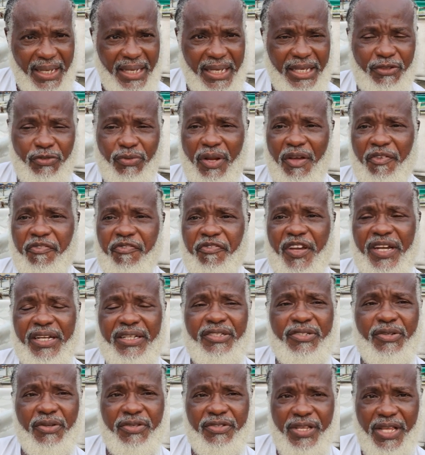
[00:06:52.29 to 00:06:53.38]
It will
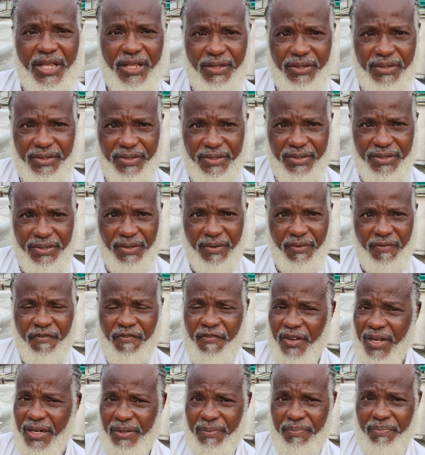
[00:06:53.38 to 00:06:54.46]
affect your sales
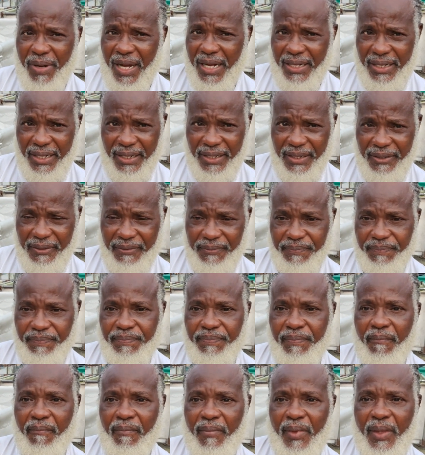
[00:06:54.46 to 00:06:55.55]
very badly.
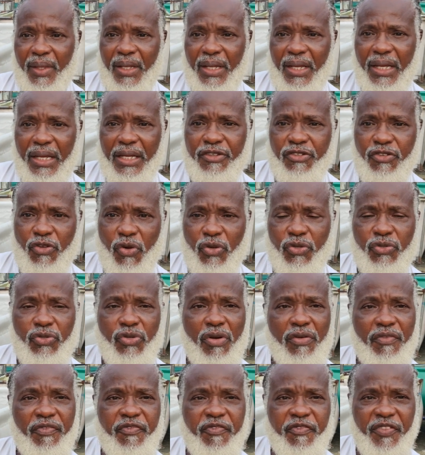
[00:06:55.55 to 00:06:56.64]
So you
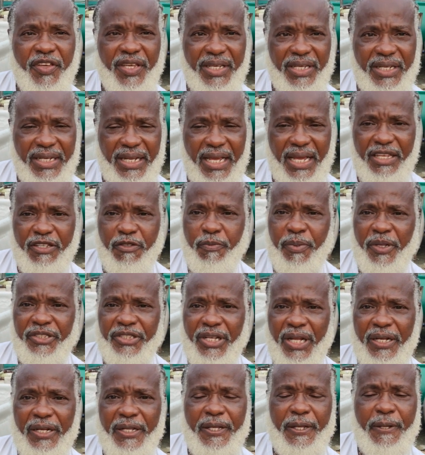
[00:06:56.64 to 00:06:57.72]
don't feed,
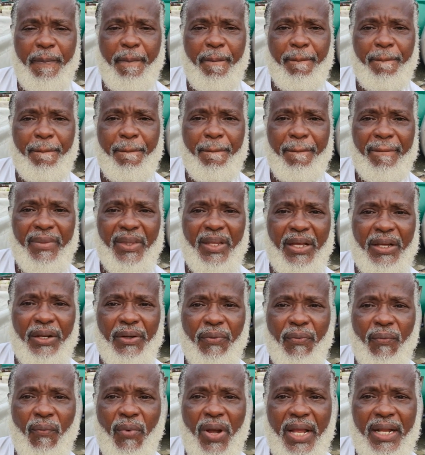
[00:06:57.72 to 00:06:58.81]
especially
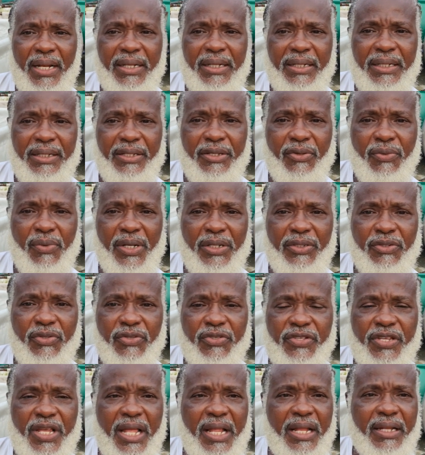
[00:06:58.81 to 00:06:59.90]
when you want to
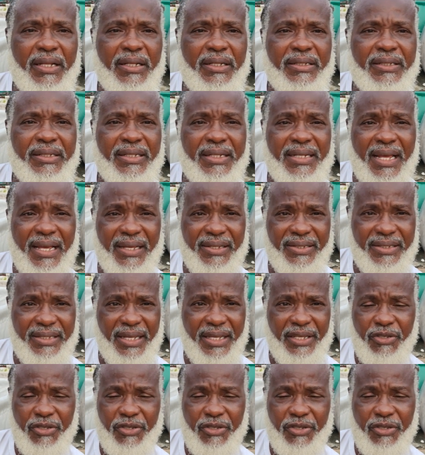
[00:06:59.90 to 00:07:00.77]
sell the next day.